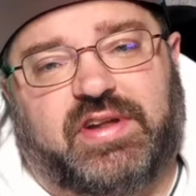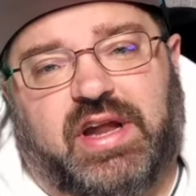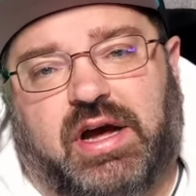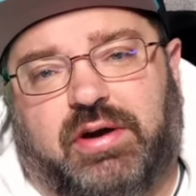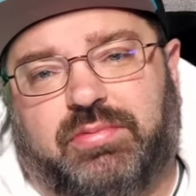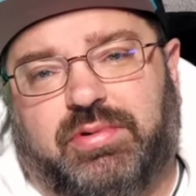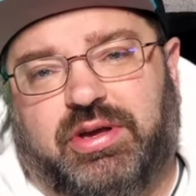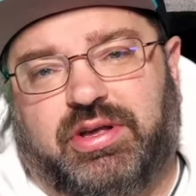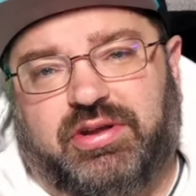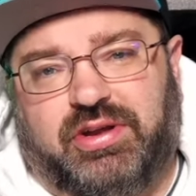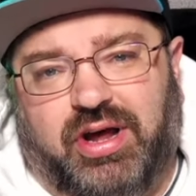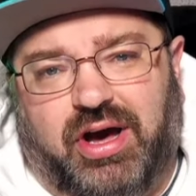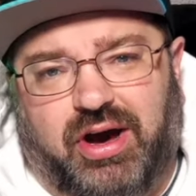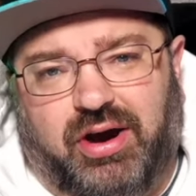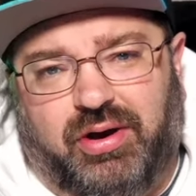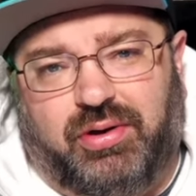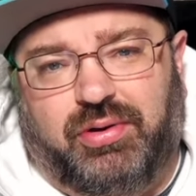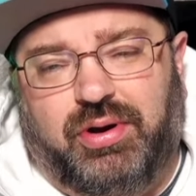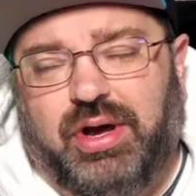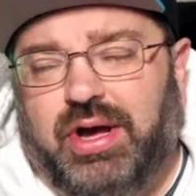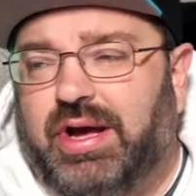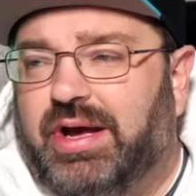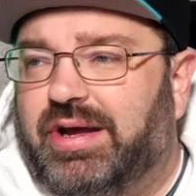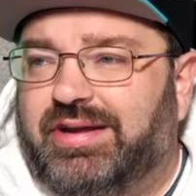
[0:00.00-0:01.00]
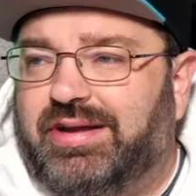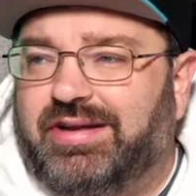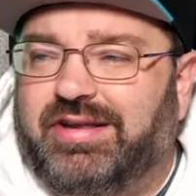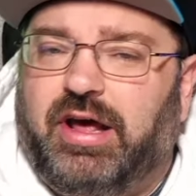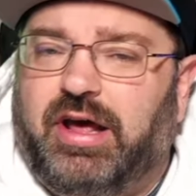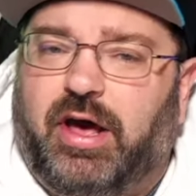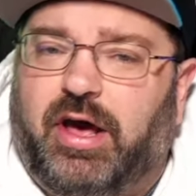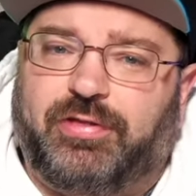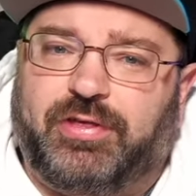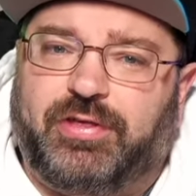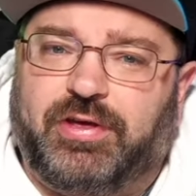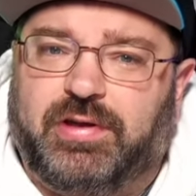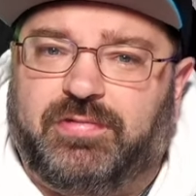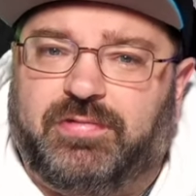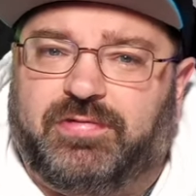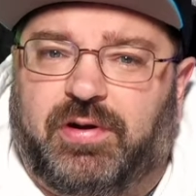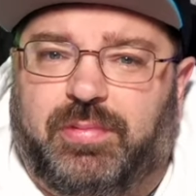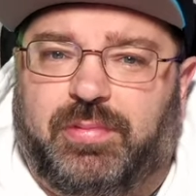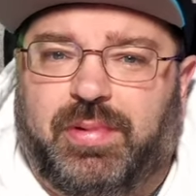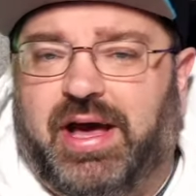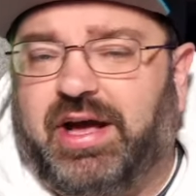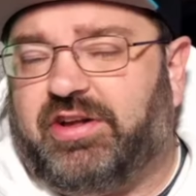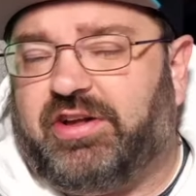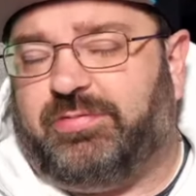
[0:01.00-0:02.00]
Now, we know nothing
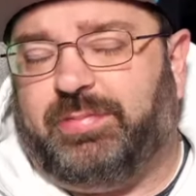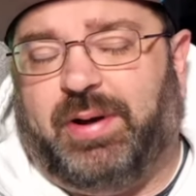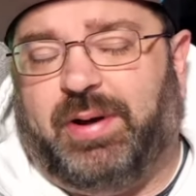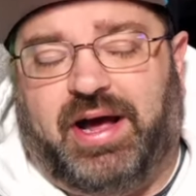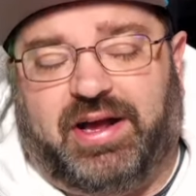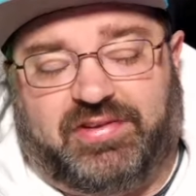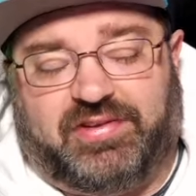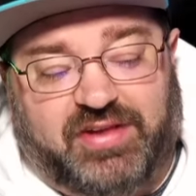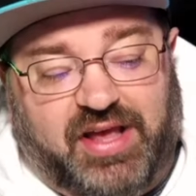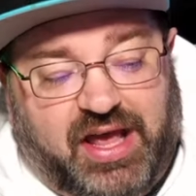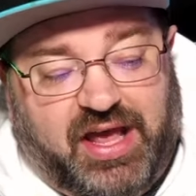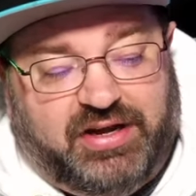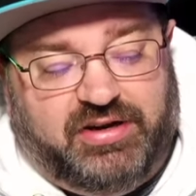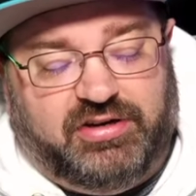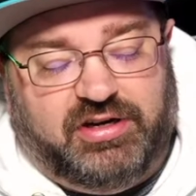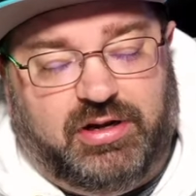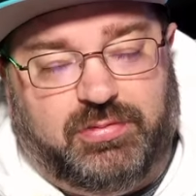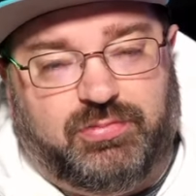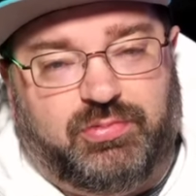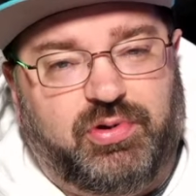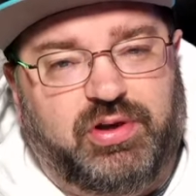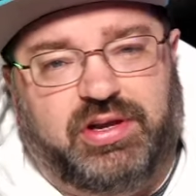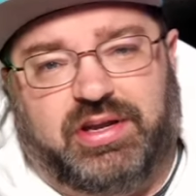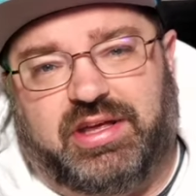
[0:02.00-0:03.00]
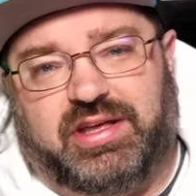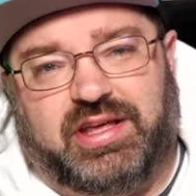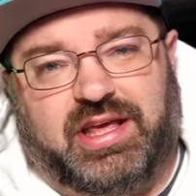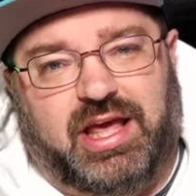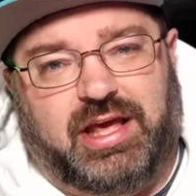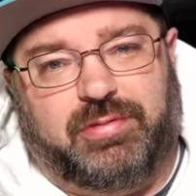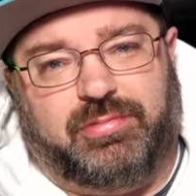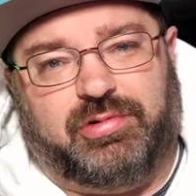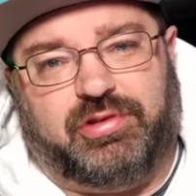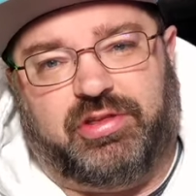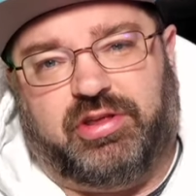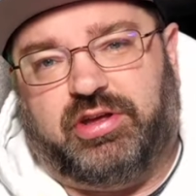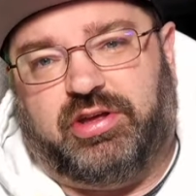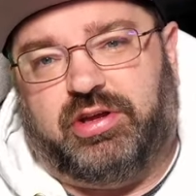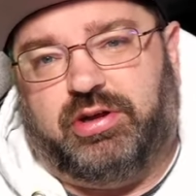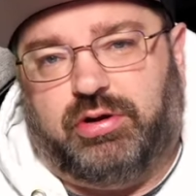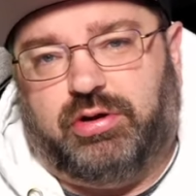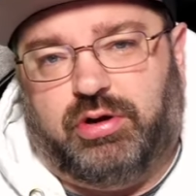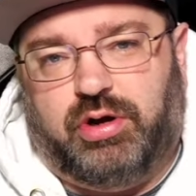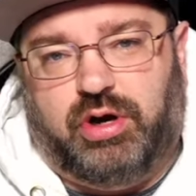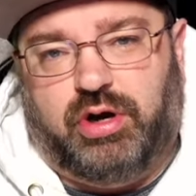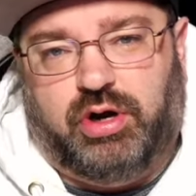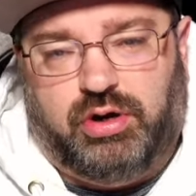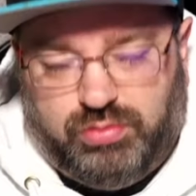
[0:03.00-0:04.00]
from Xbox ended up winning Game of the
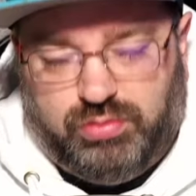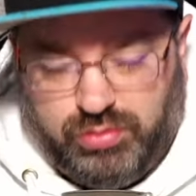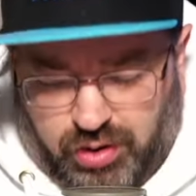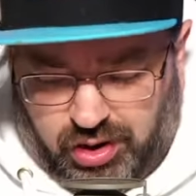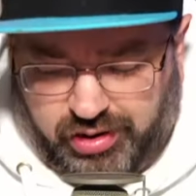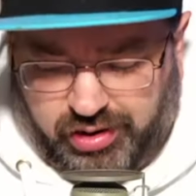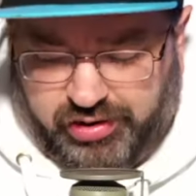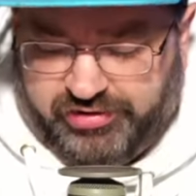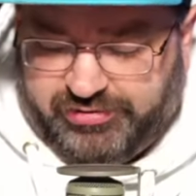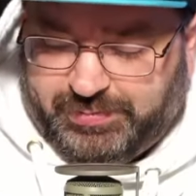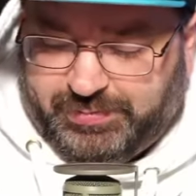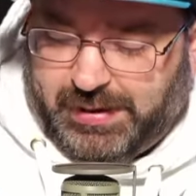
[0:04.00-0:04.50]
Year awards,